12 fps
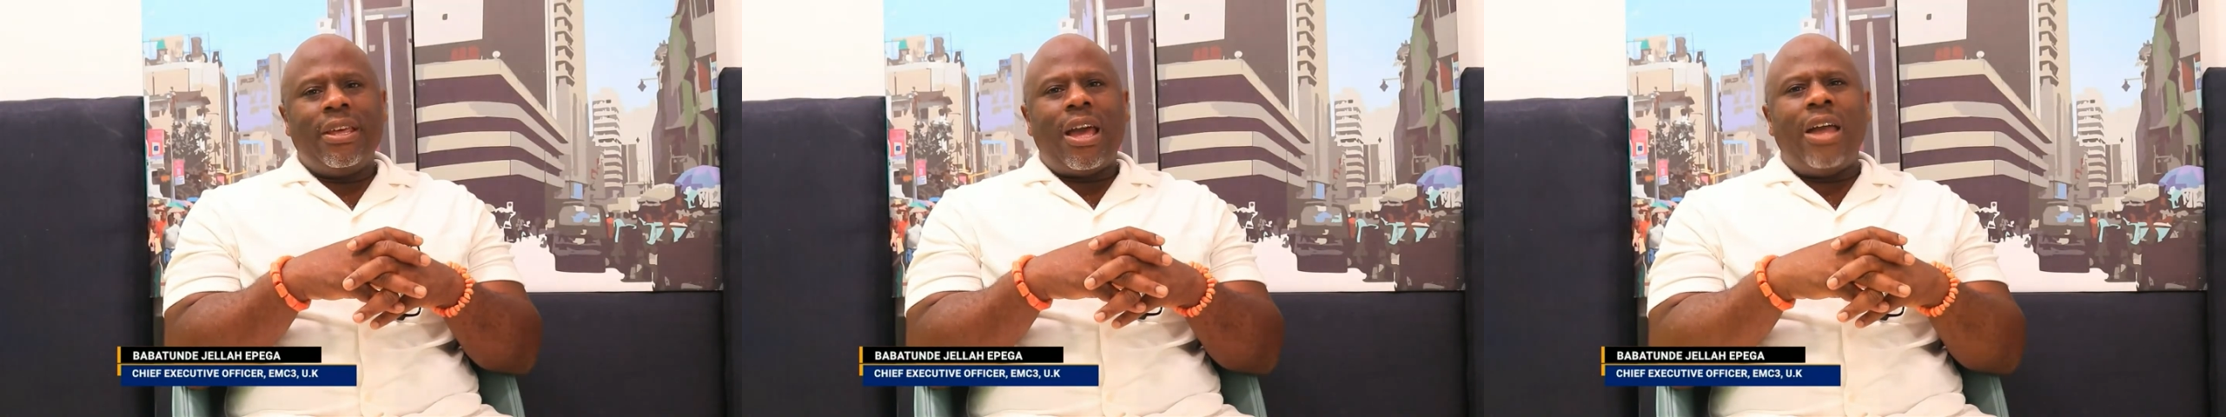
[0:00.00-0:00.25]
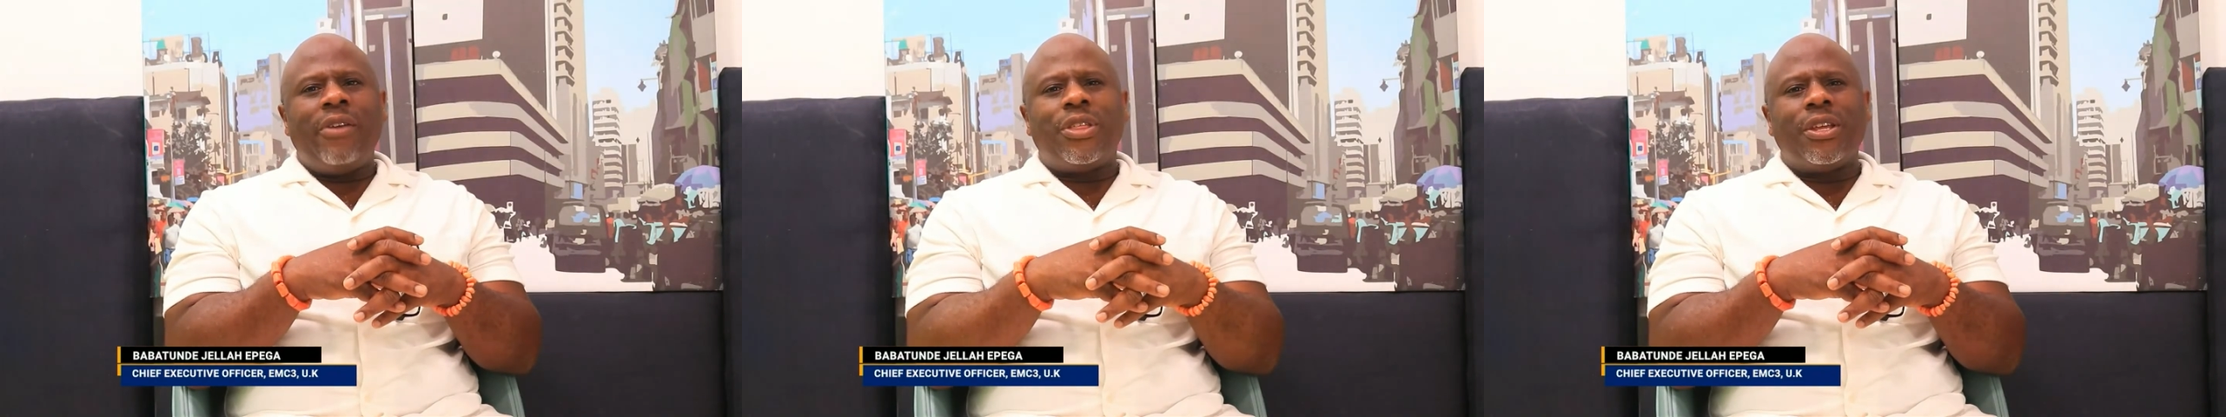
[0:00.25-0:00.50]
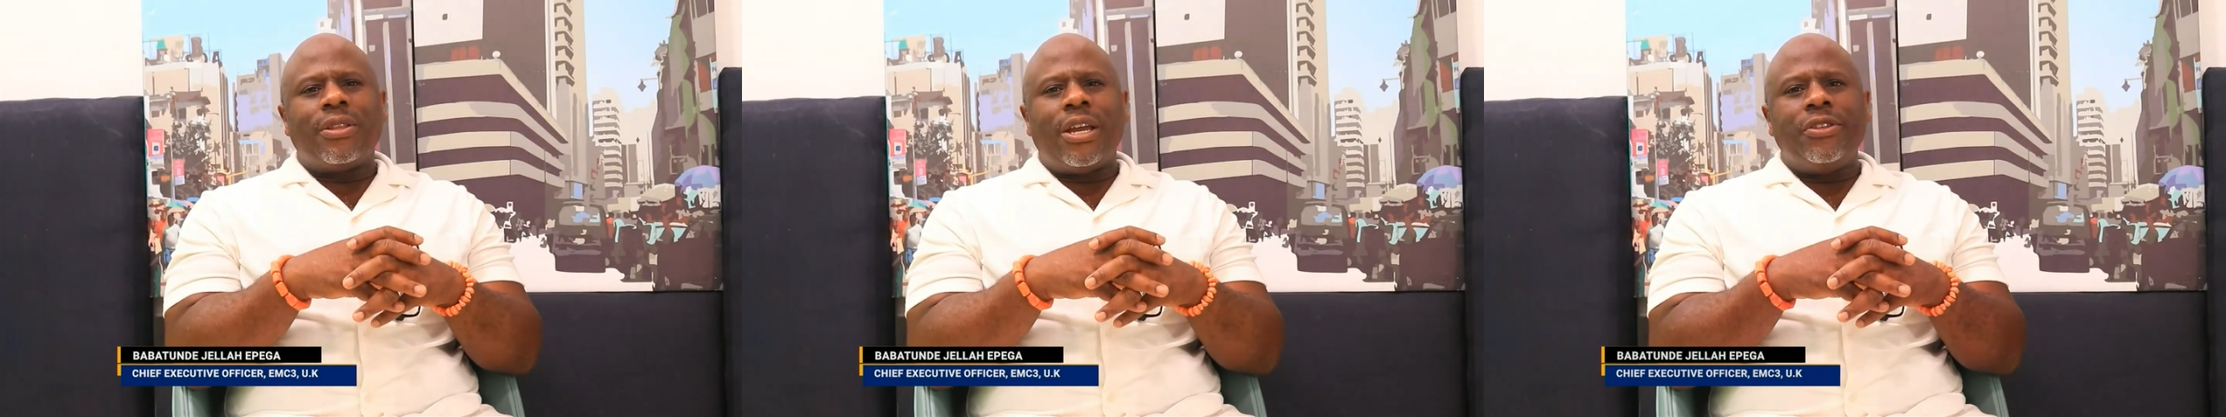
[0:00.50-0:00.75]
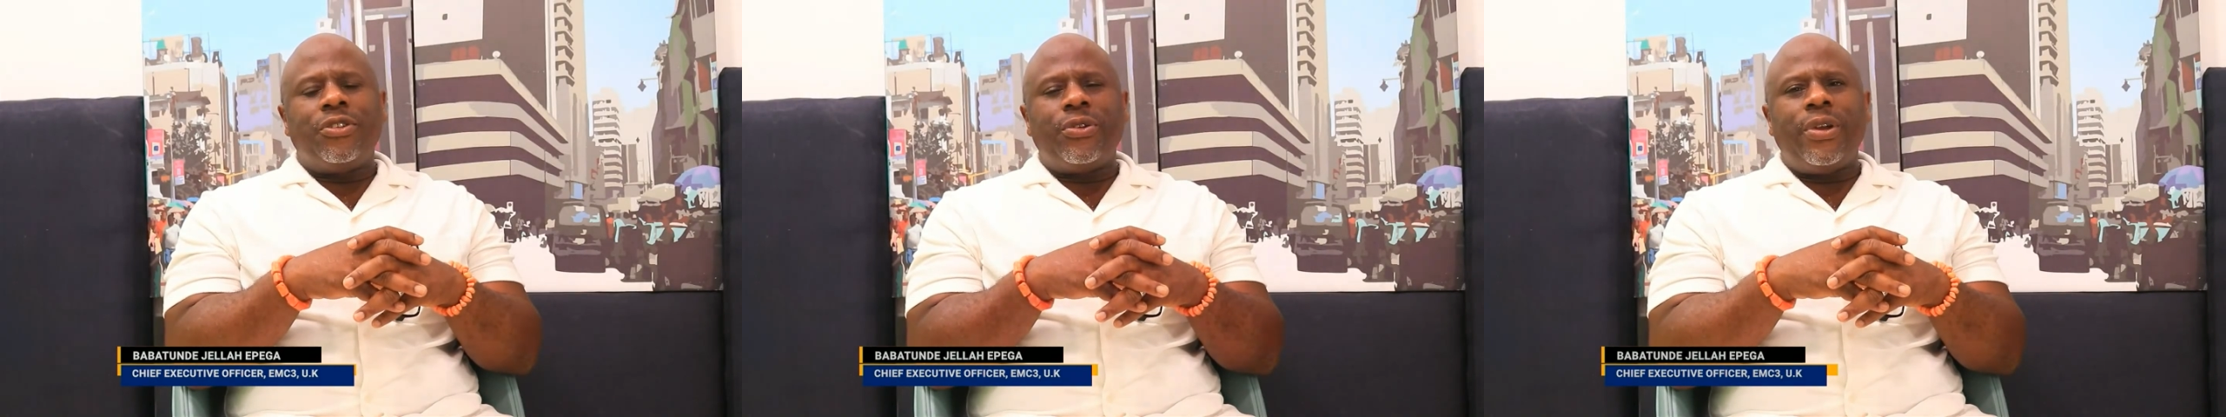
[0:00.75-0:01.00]
I think
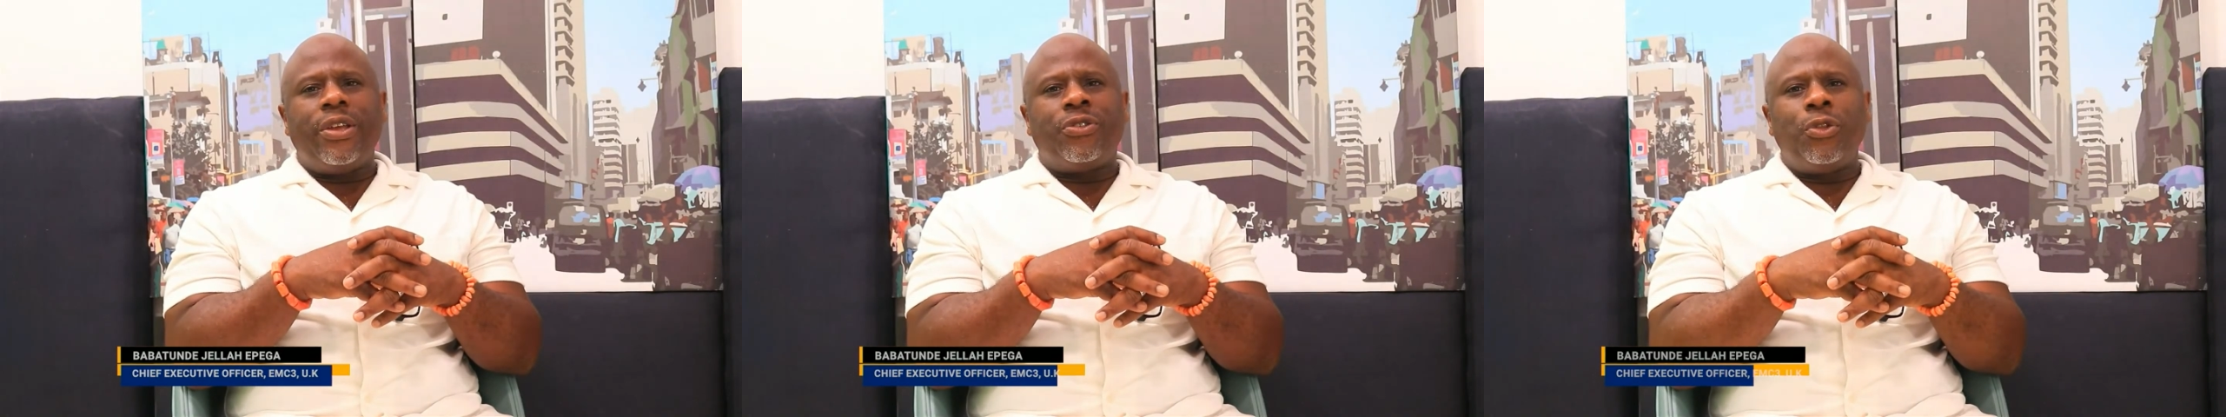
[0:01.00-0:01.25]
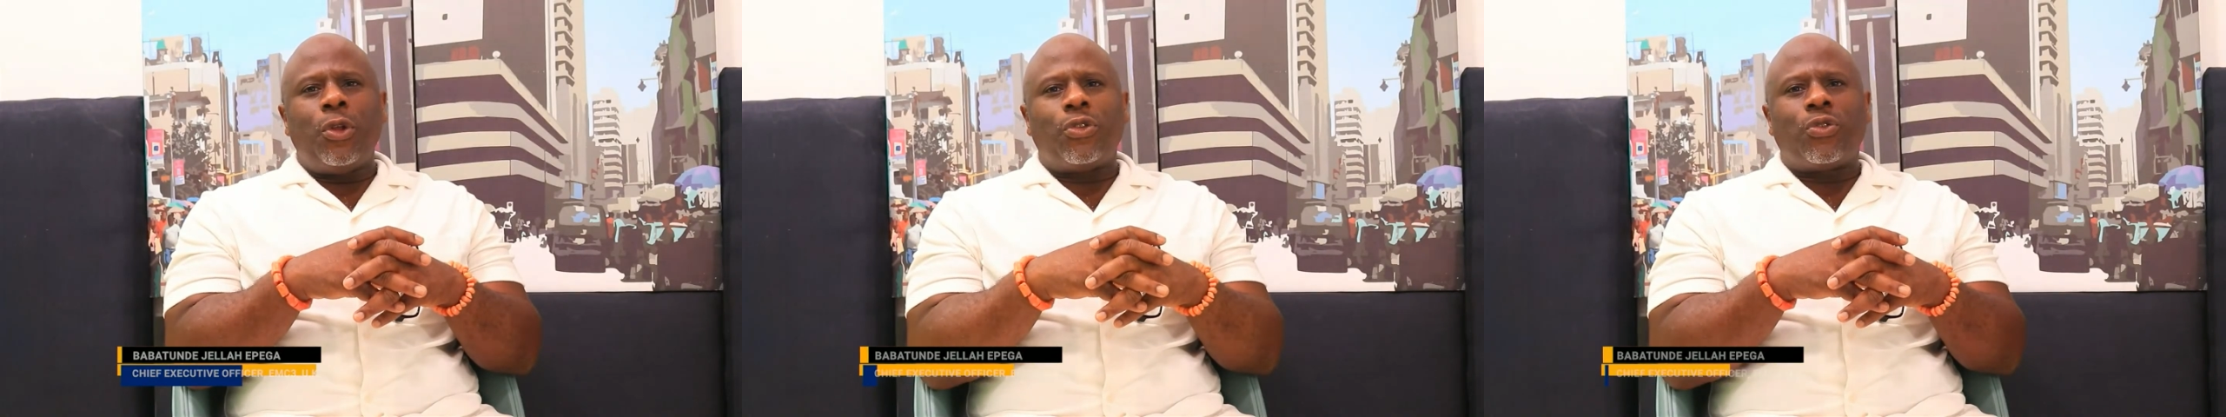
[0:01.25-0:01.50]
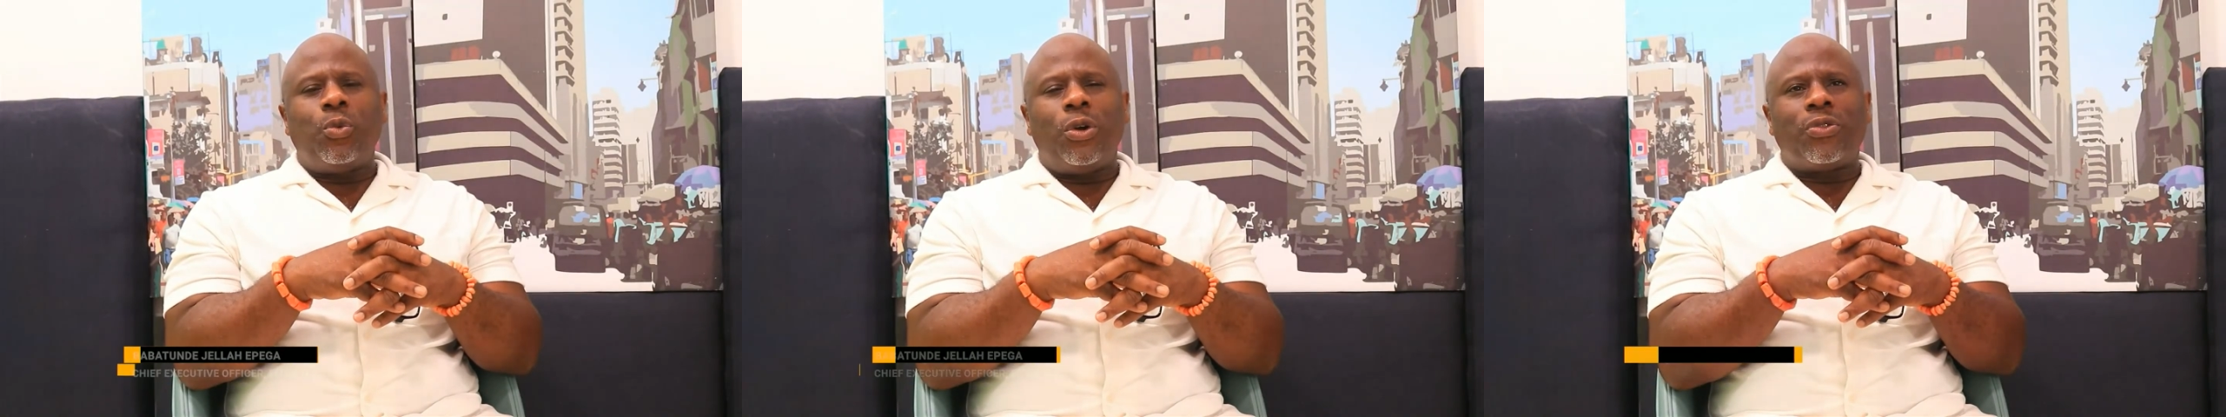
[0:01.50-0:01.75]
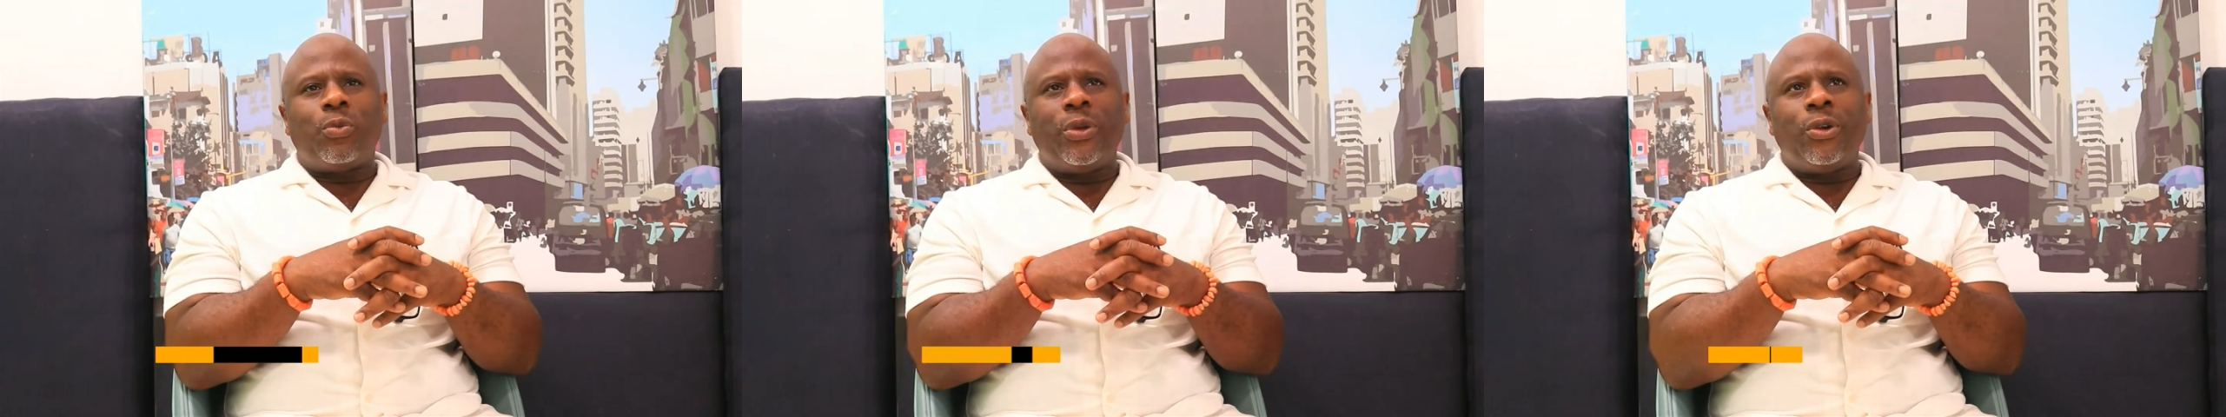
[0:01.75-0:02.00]
Nigeria is not
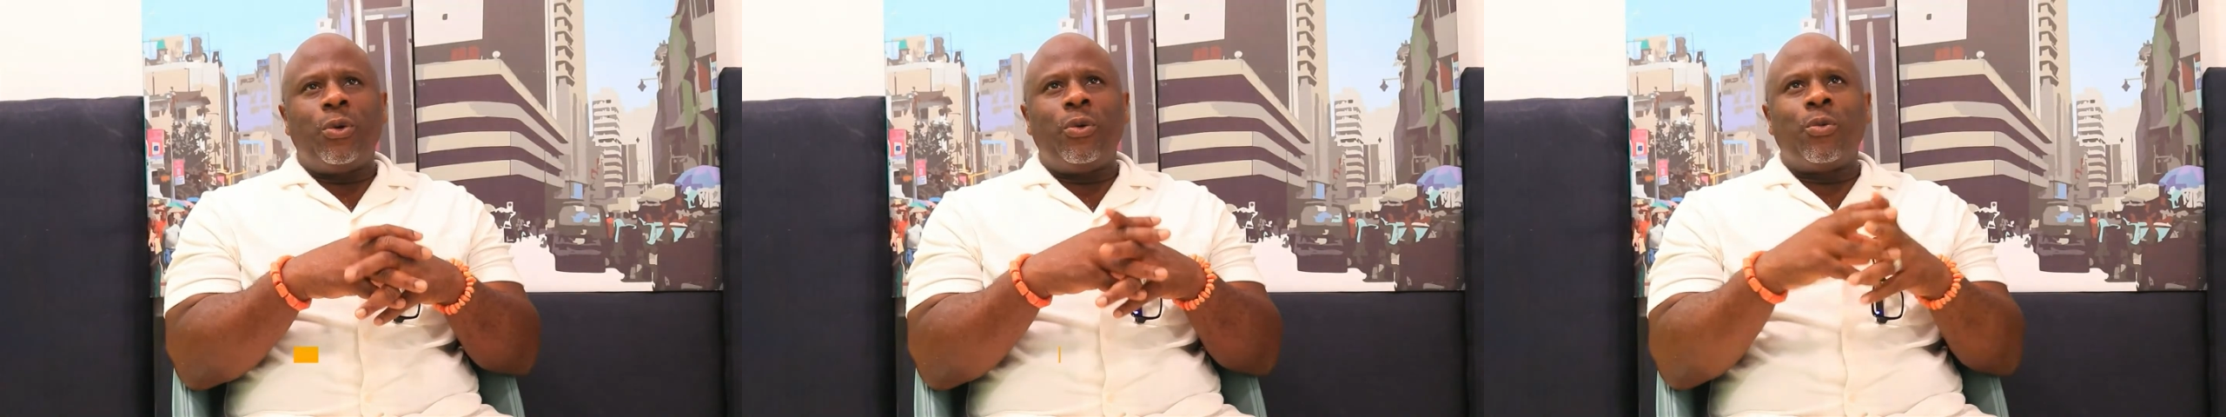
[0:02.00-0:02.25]
what we all